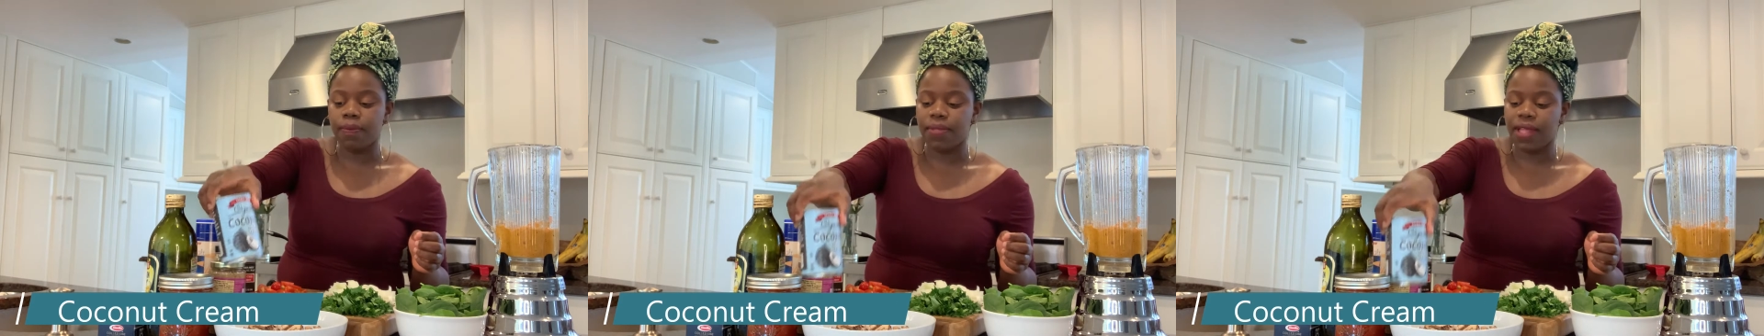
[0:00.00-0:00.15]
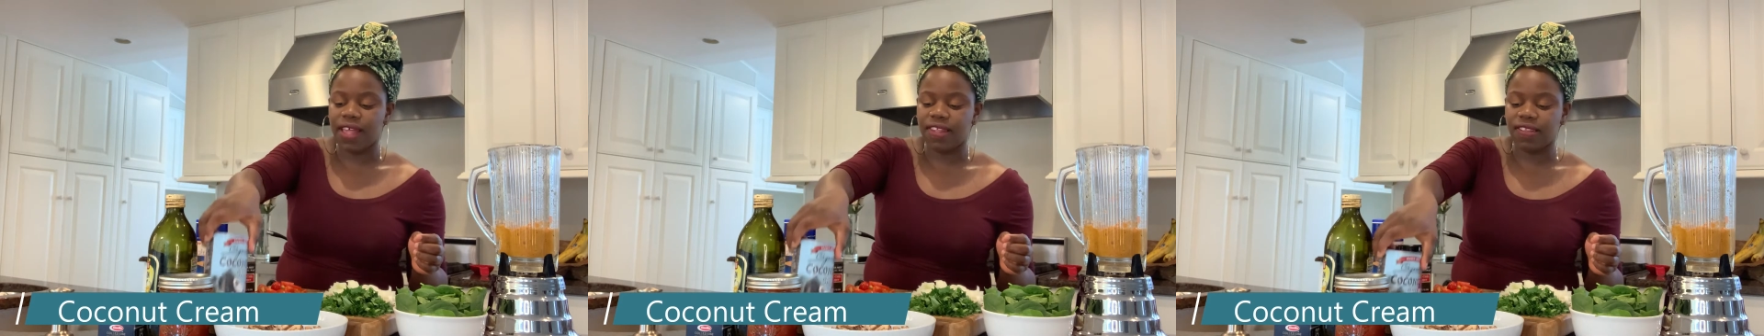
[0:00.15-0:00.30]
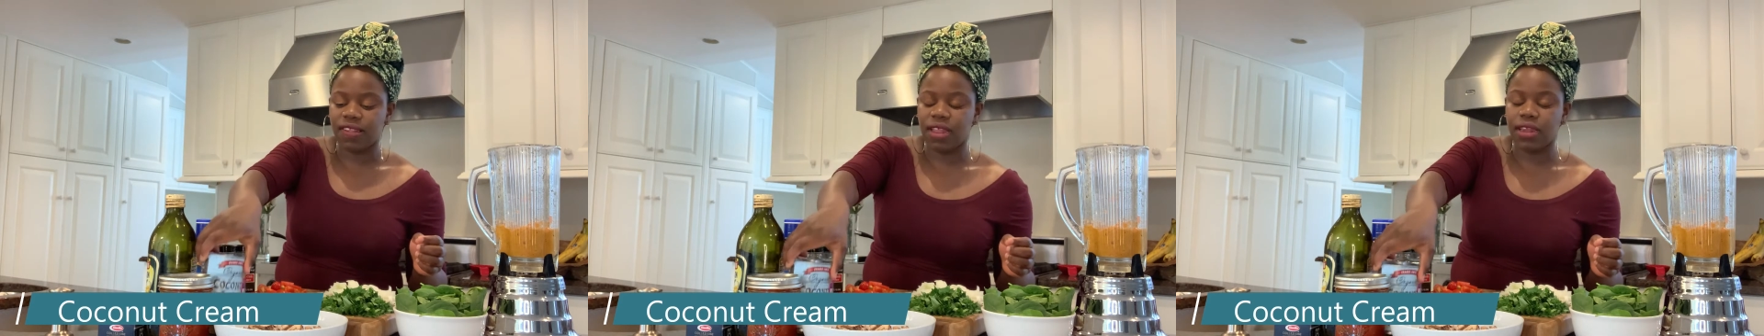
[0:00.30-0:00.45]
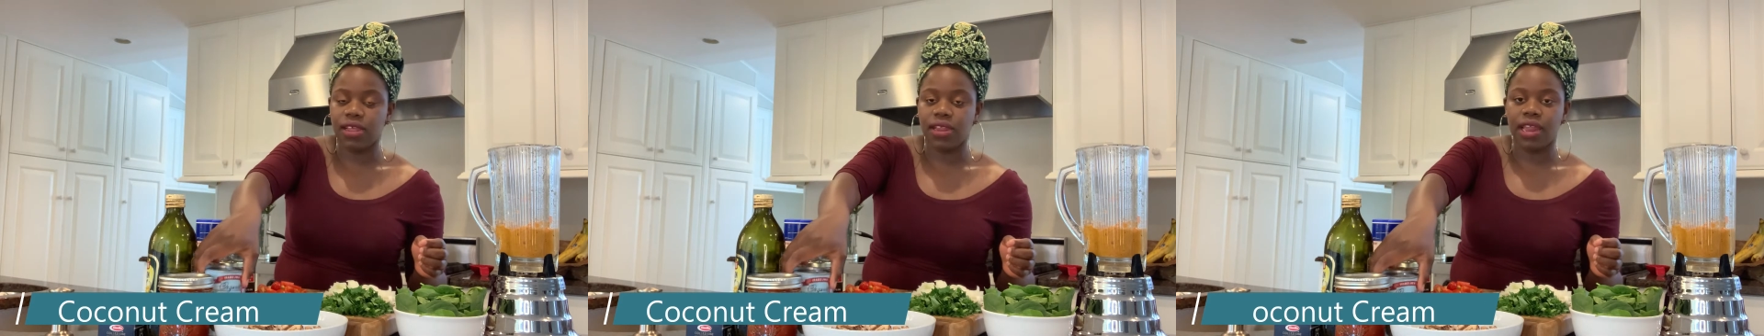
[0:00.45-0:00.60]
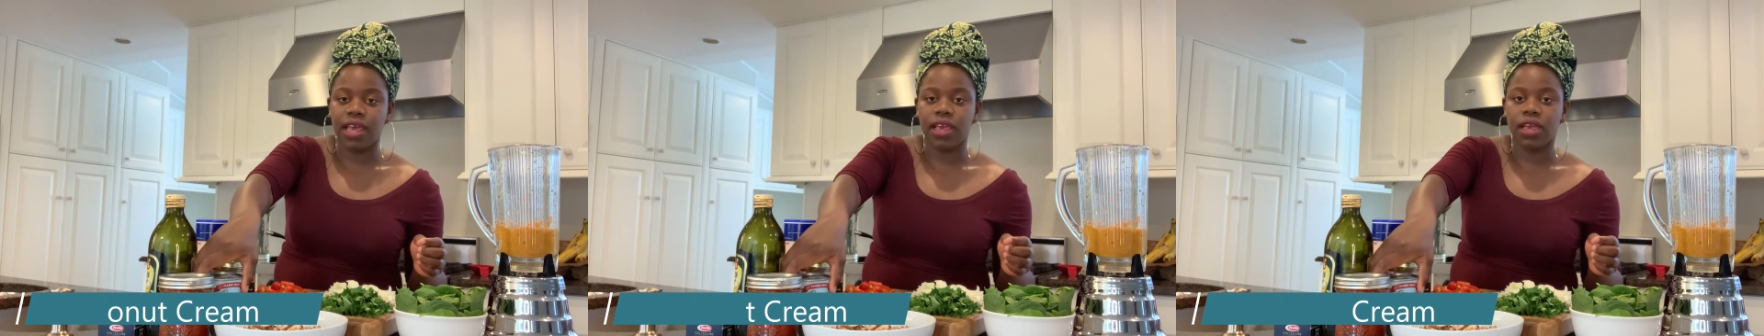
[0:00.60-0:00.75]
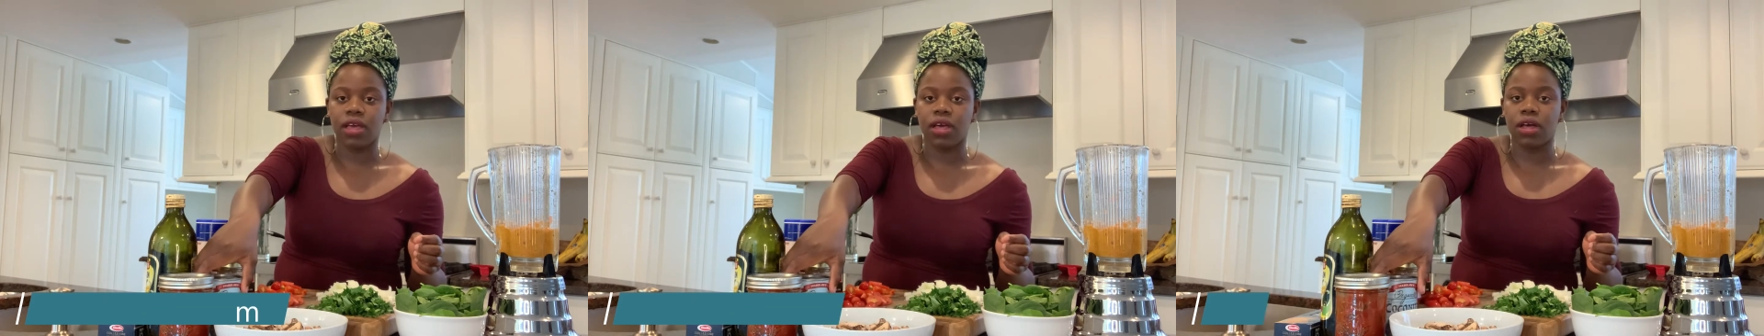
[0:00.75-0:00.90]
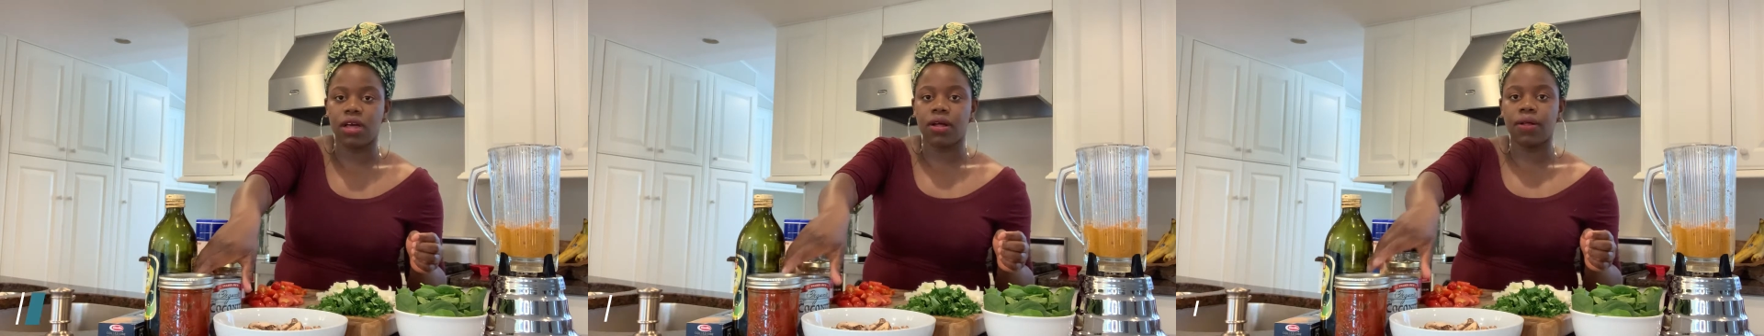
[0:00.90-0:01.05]
That's kind of like
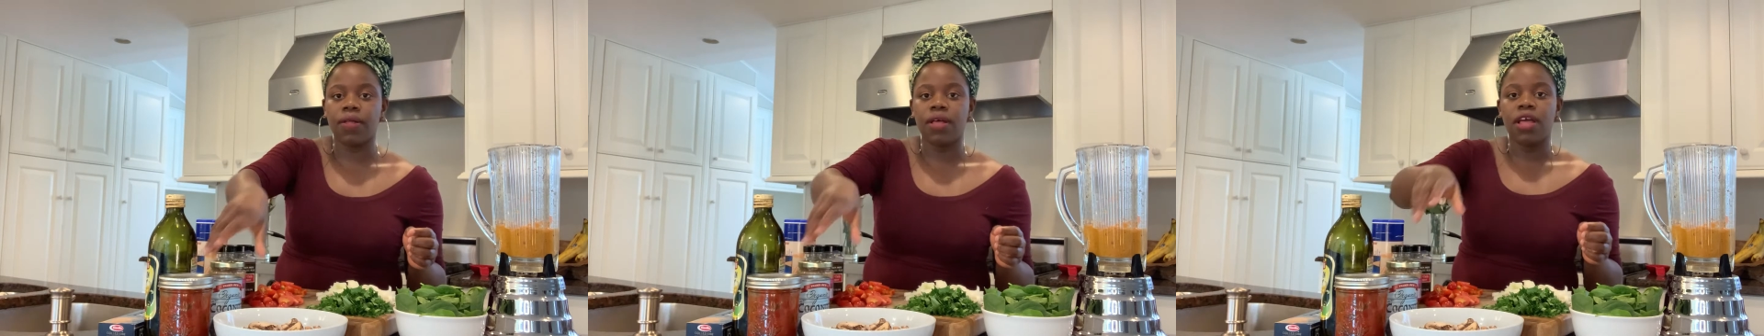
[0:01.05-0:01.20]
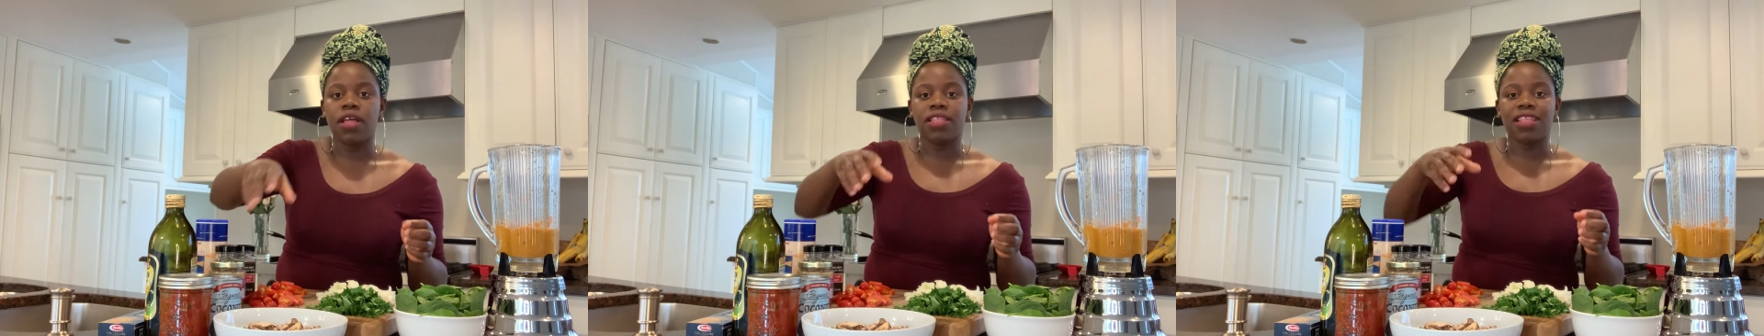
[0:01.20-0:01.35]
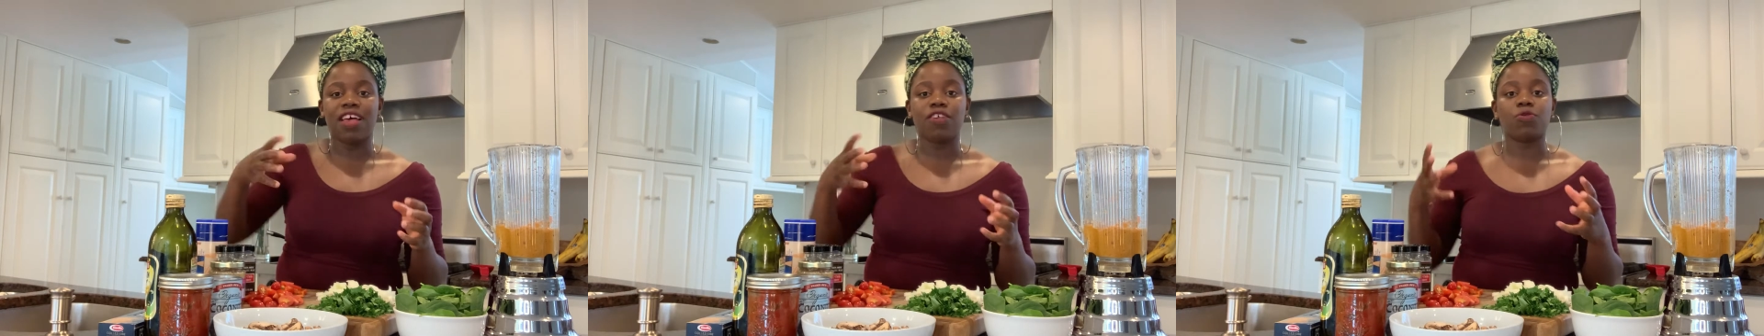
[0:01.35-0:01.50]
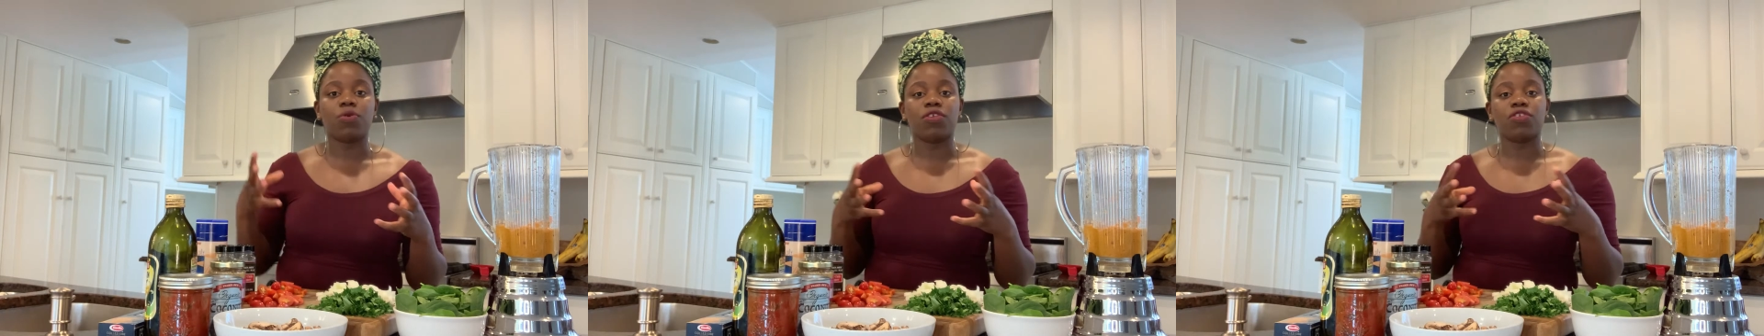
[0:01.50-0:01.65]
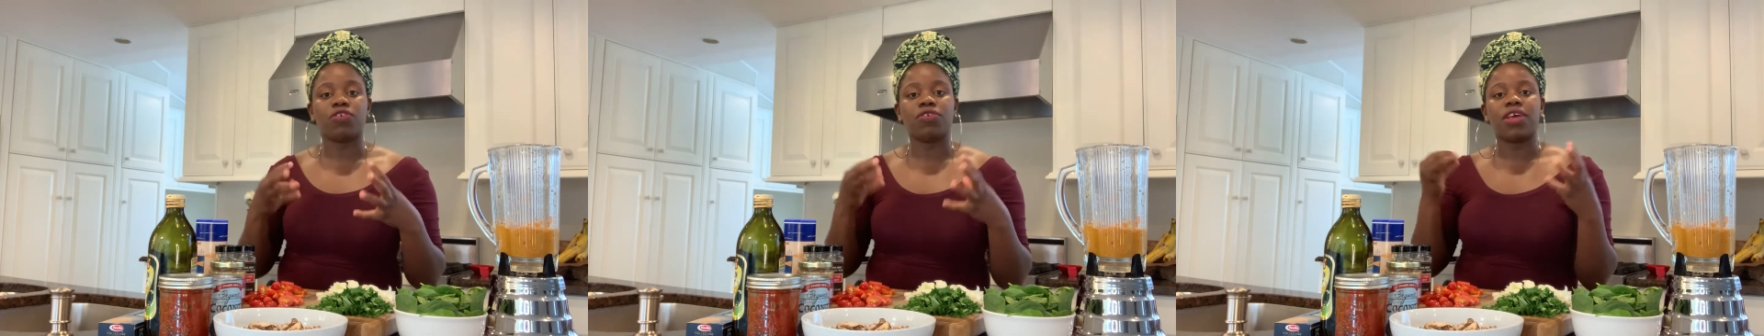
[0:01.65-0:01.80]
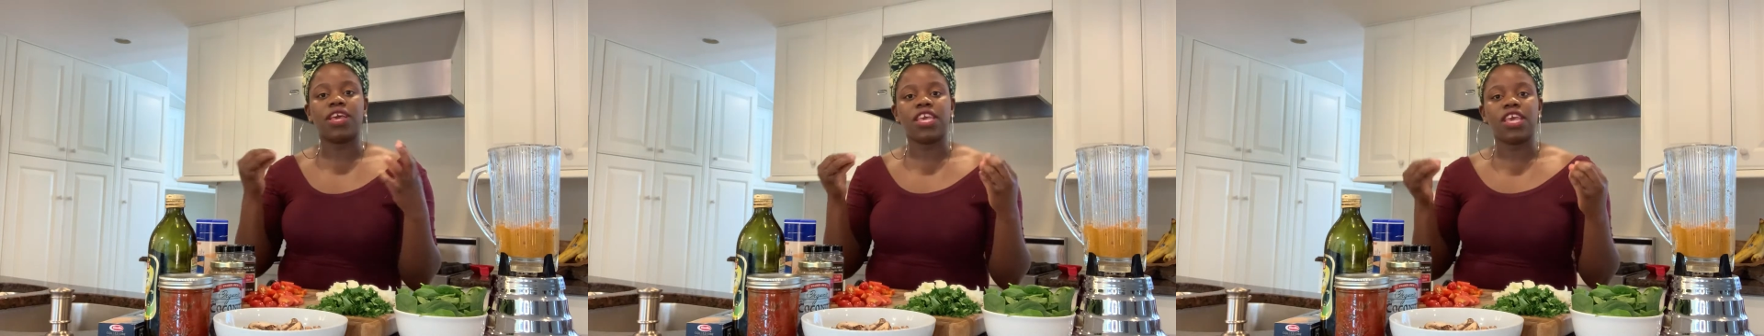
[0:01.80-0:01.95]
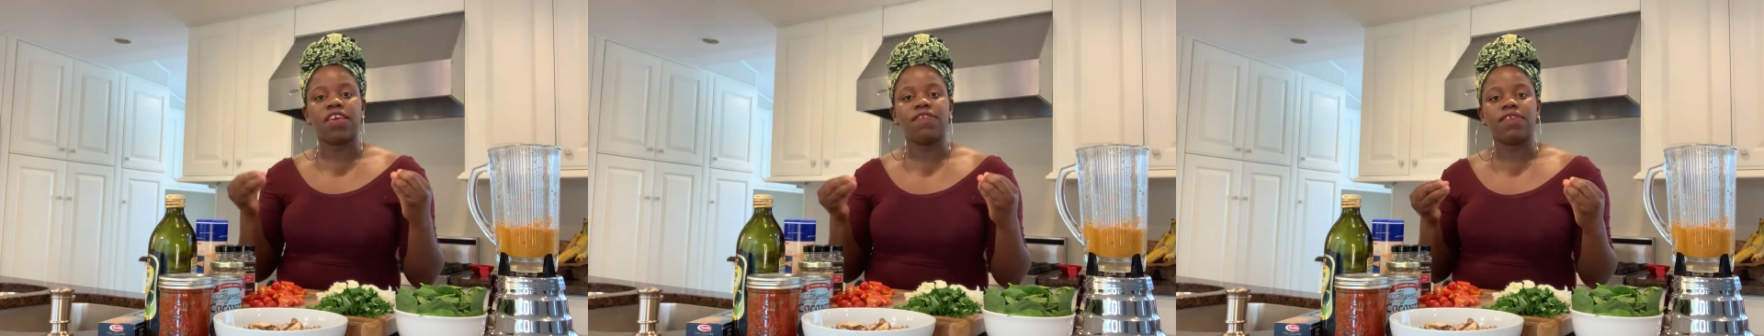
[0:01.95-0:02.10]
that's what's
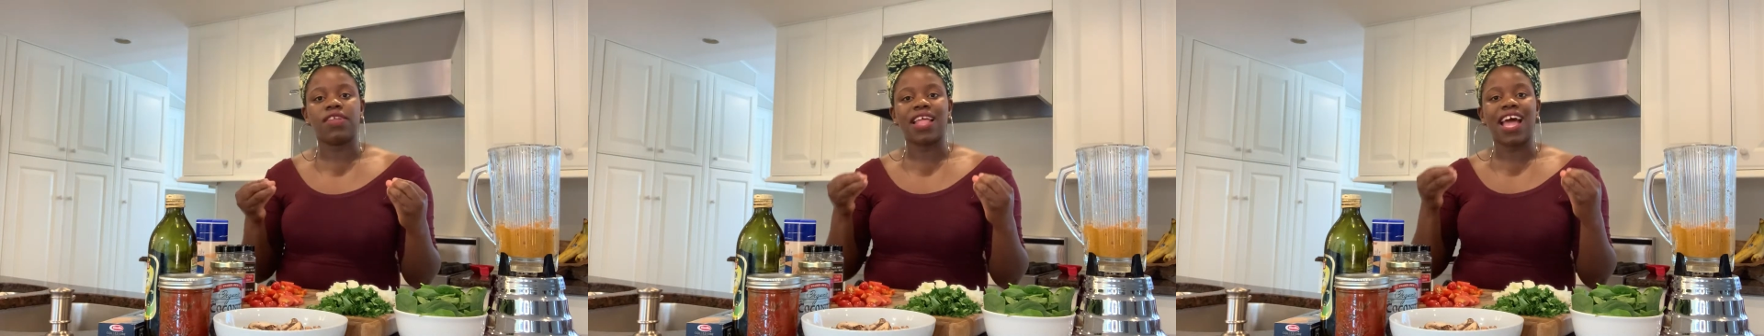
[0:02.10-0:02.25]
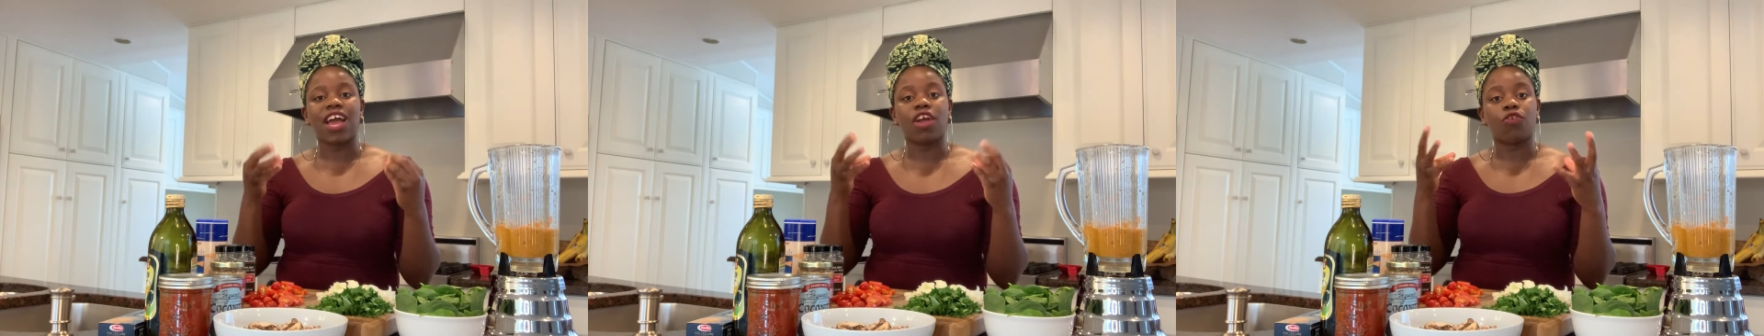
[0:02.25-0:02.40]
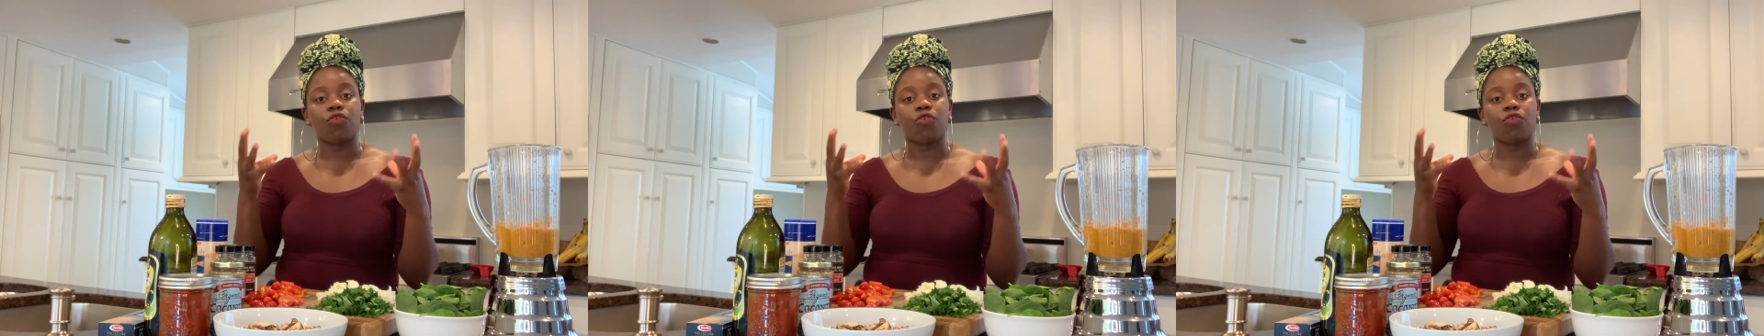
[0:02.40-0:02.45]
gonna give it that